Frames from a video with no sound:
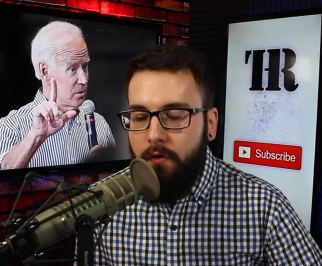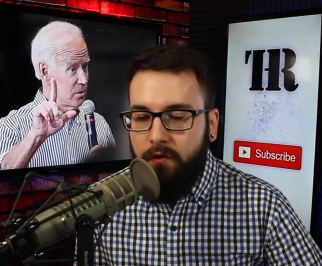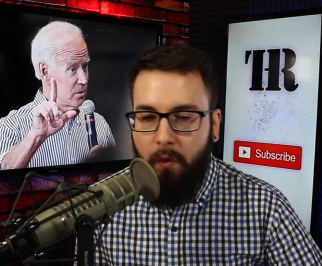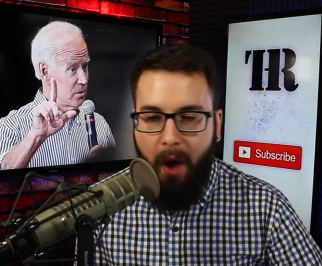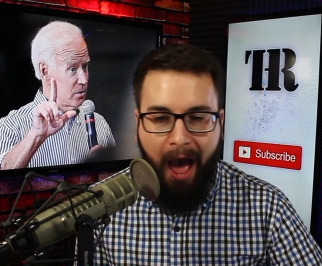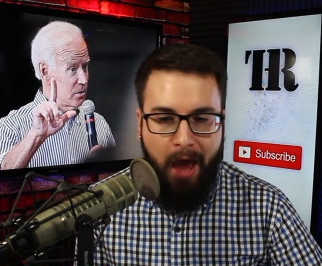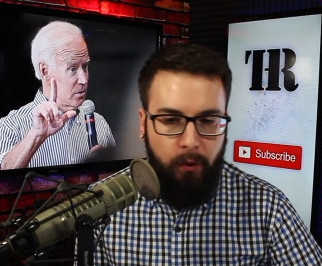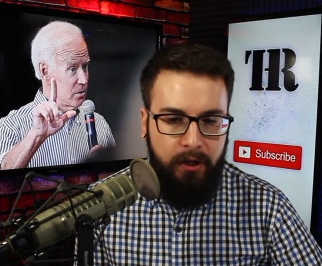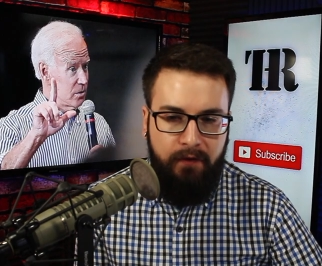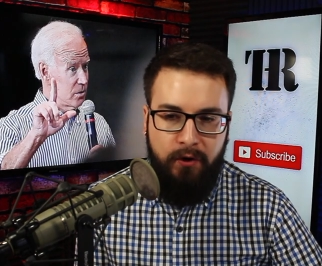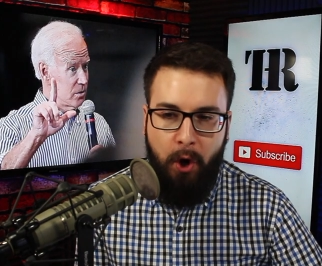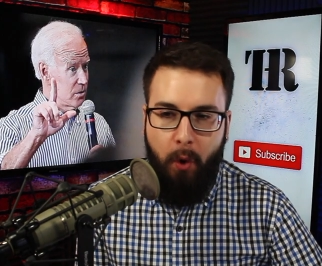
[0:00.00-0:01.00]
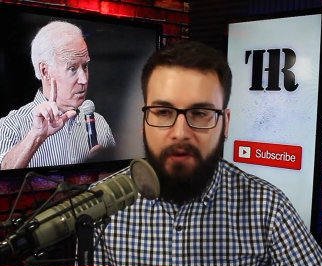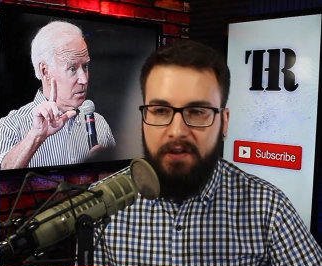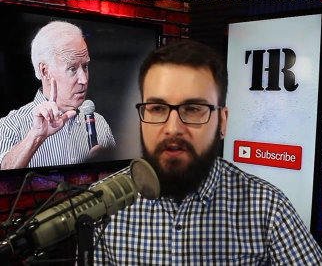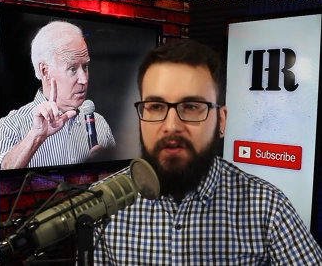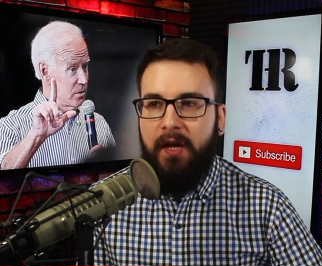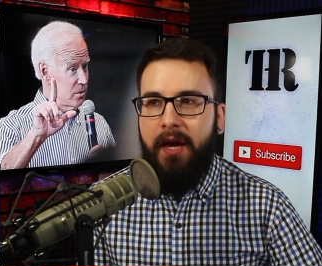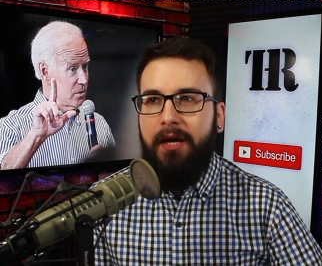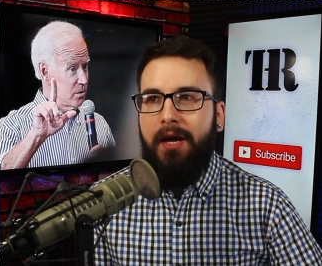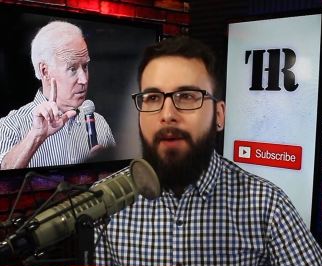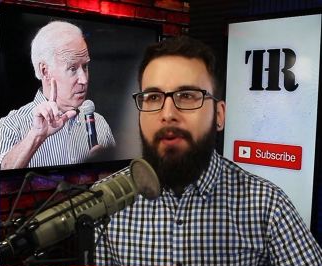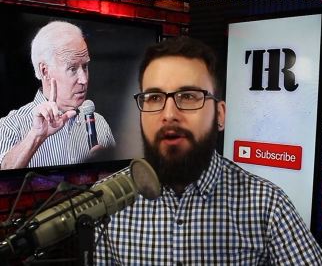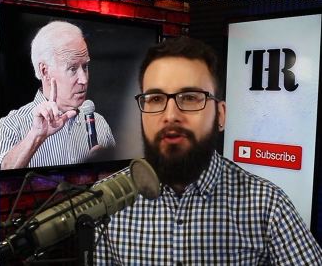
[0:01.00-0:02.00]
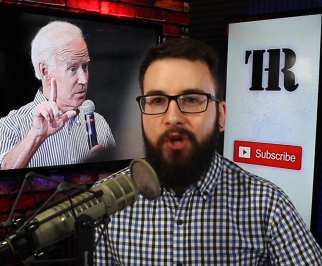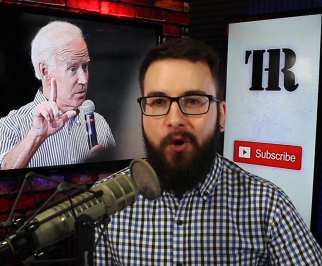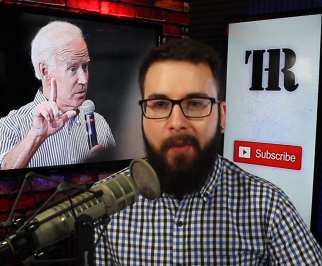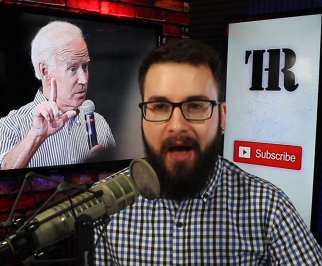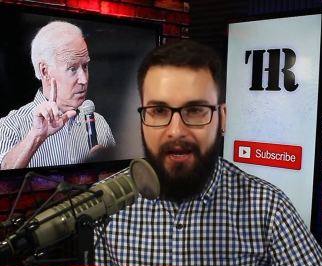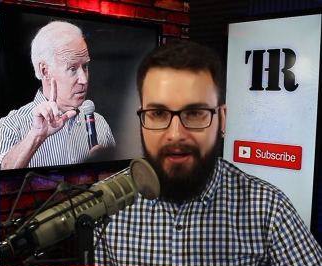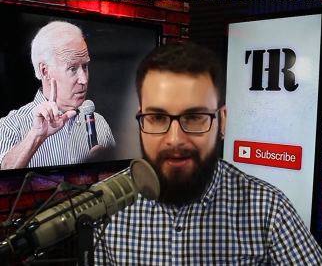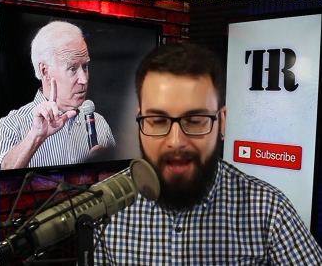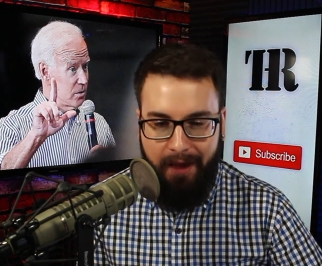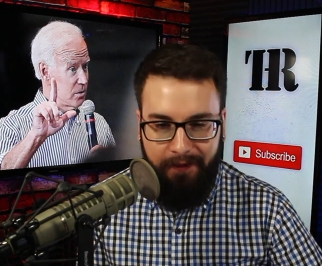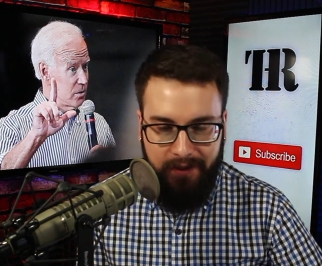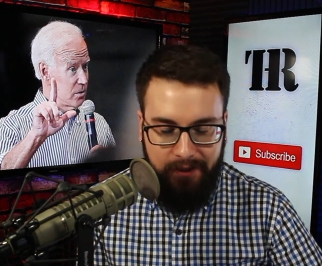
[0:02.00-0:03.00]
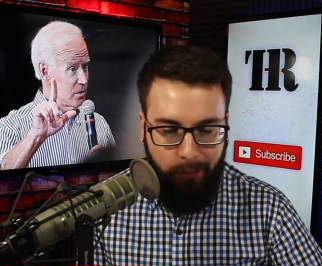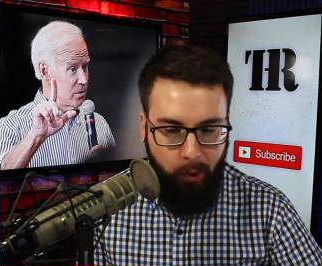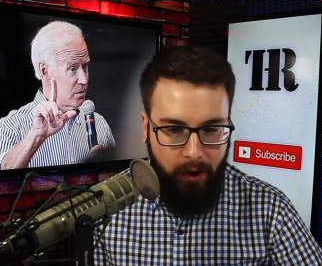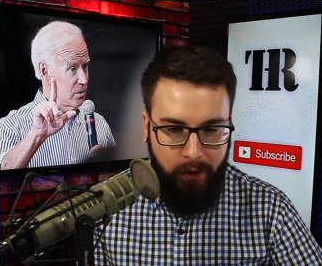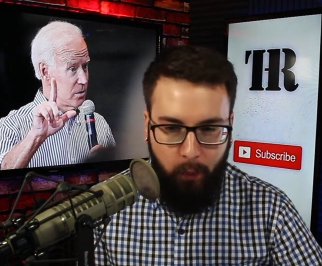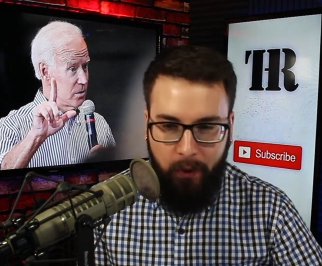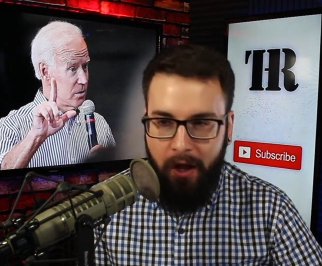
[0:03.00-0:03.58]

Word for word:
Speaker 1: So I don't even know what to say about Joe Biden at this point.